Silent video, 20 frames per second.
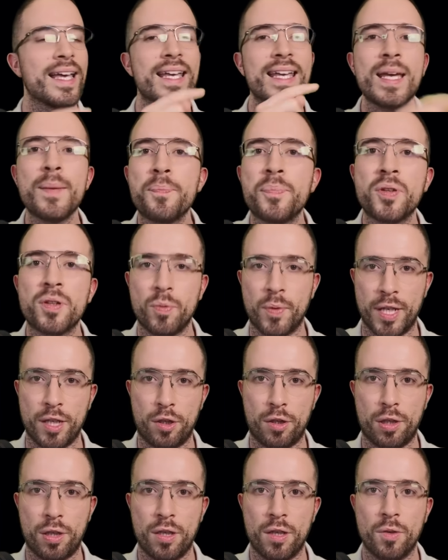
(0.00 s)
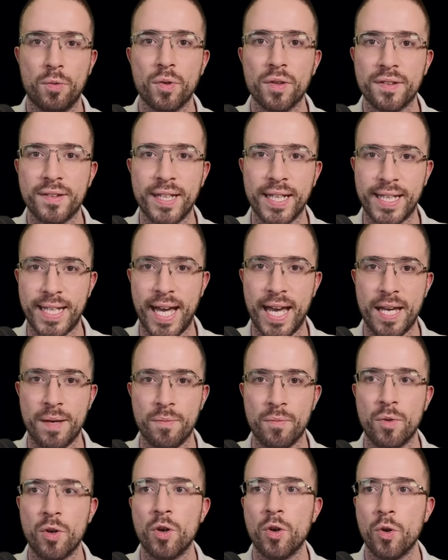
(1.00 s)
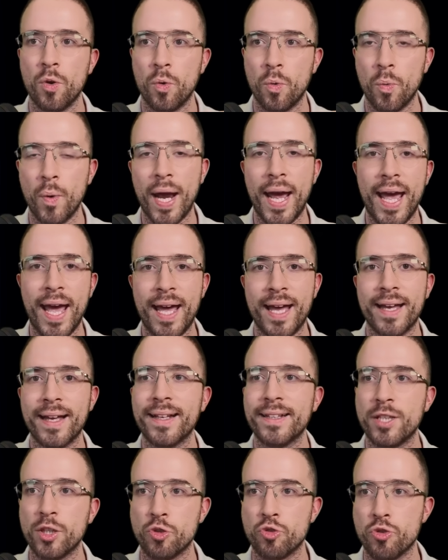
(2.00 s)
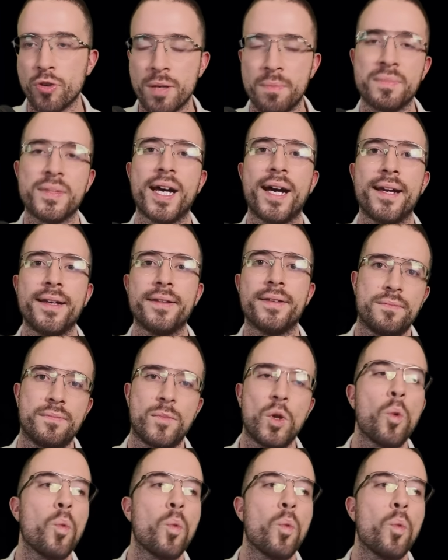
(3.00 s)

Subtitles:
Ipswich was the game where the dream died.